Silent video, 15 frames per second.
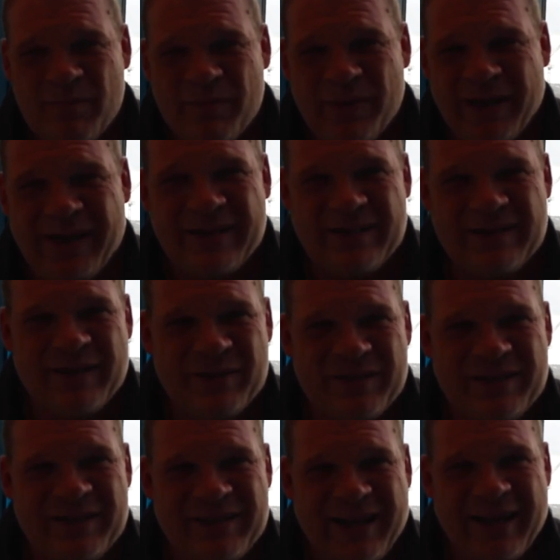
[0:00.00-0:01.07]
but it's those
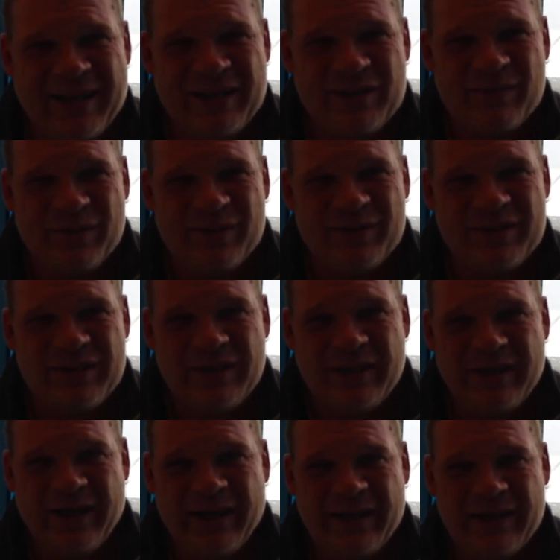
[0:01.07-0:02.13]
intangibles
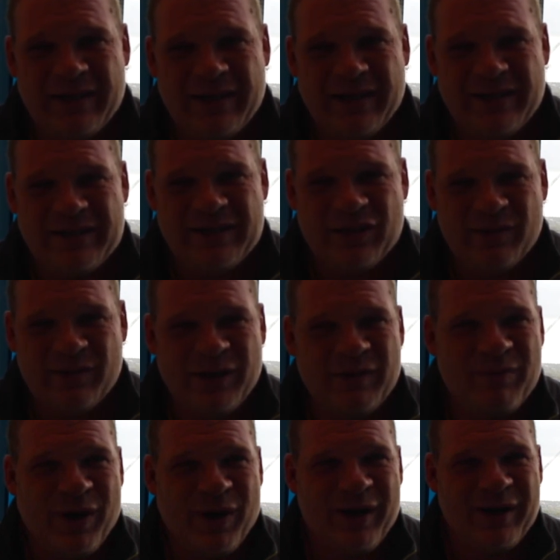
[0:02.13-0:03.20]
and still being
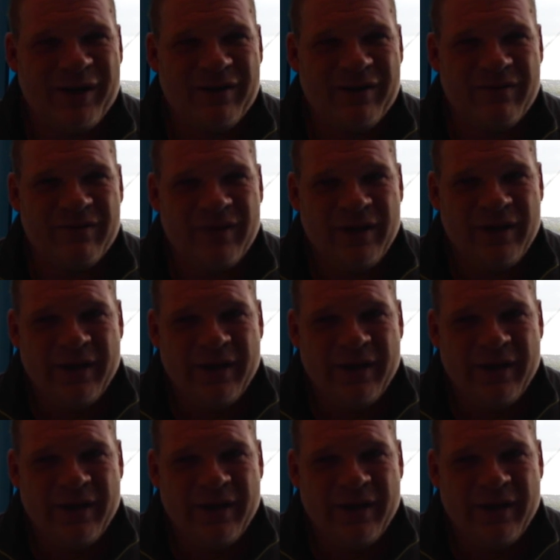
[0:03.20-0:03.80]
part of